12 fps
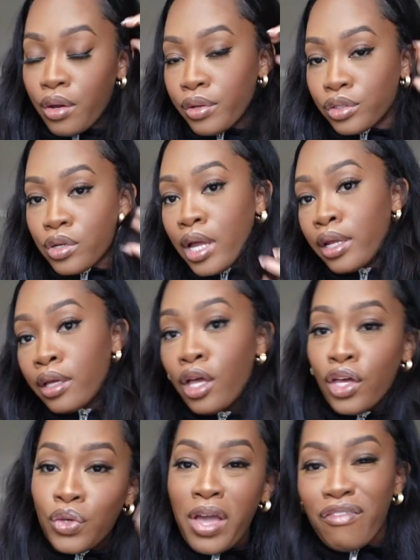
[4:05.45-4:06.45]

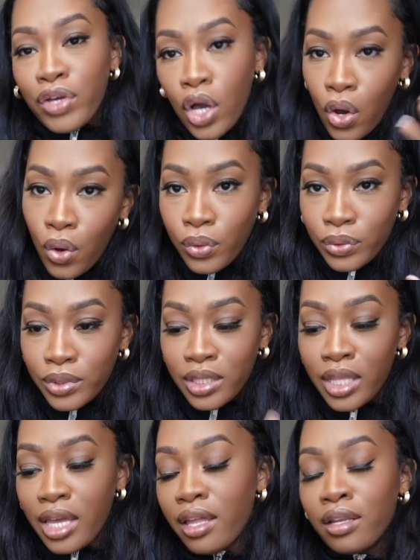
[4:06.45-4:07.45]
you have goals,
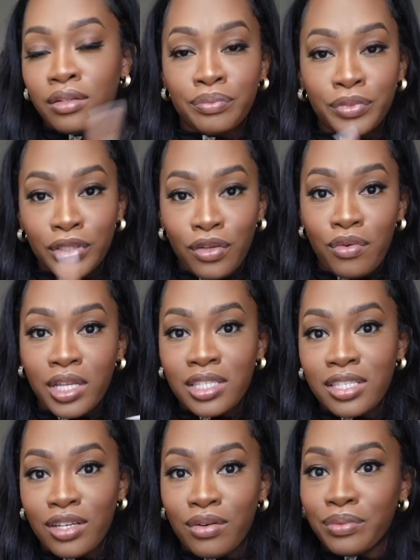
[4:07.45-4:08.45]
then you can
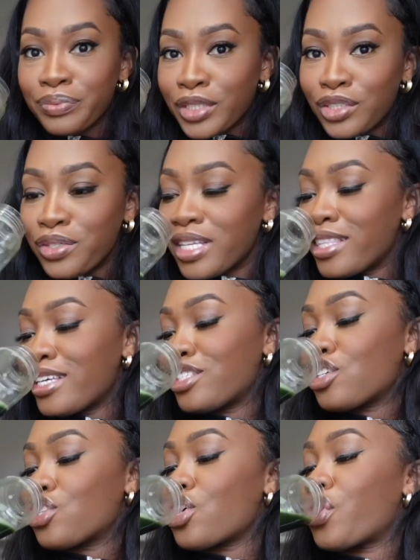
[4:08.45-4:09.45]
still drink this.
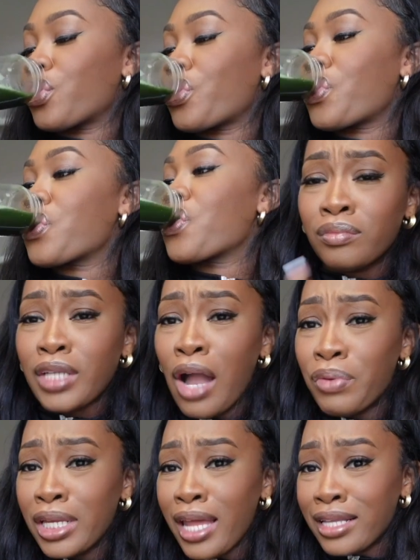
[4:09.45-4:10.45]
So I
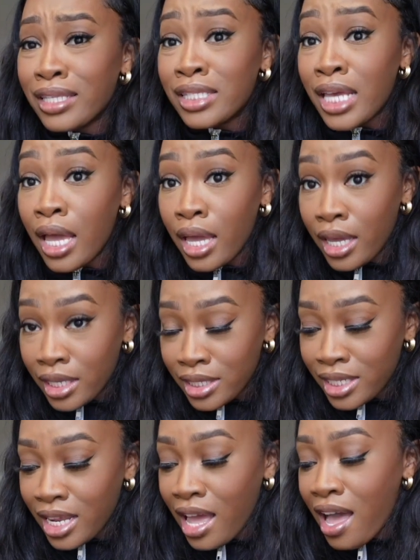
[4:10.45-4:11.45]
really like the taste.